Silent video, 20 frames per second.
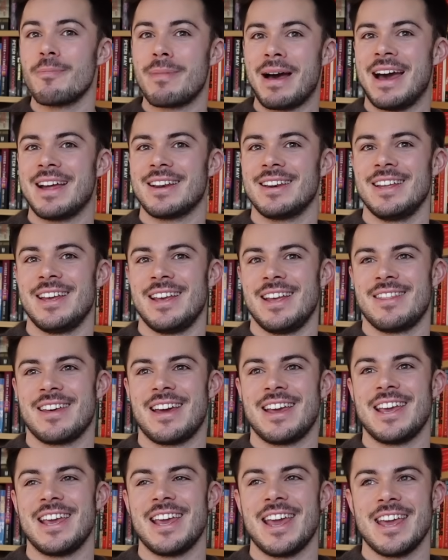badly
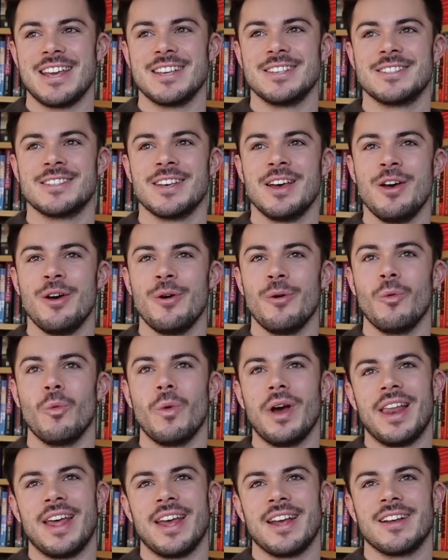that he is
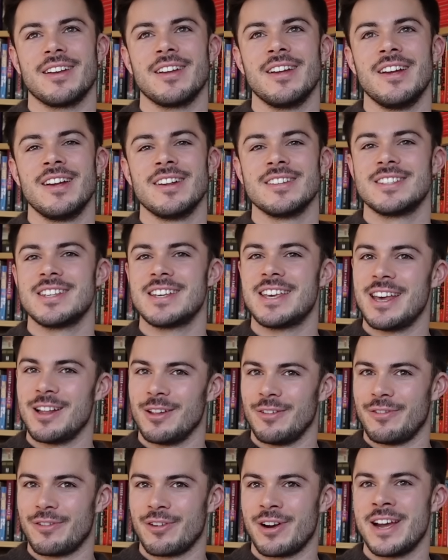willing to
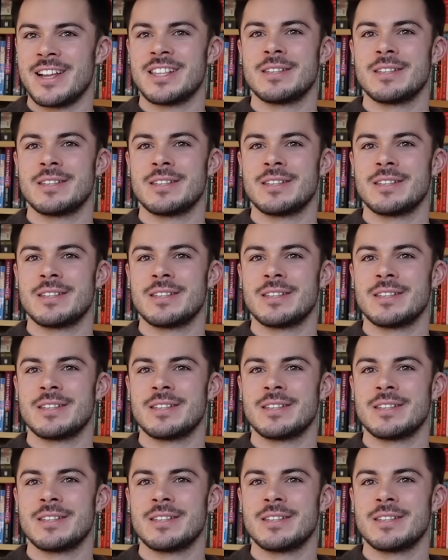kill for it.